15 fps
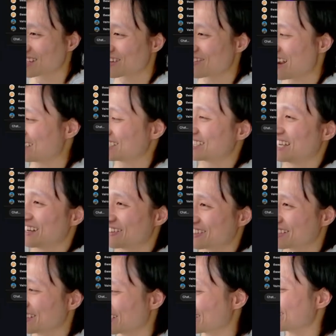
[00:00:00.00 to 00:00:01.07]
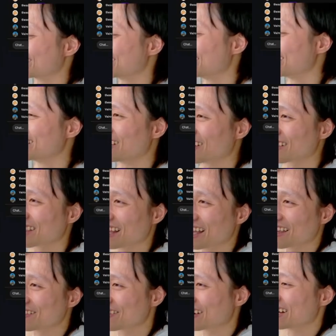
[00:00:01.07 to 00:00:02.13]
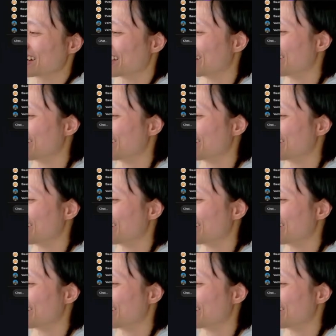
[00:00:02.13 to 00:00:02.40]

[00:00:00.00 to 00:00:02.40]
crashing out on live right now.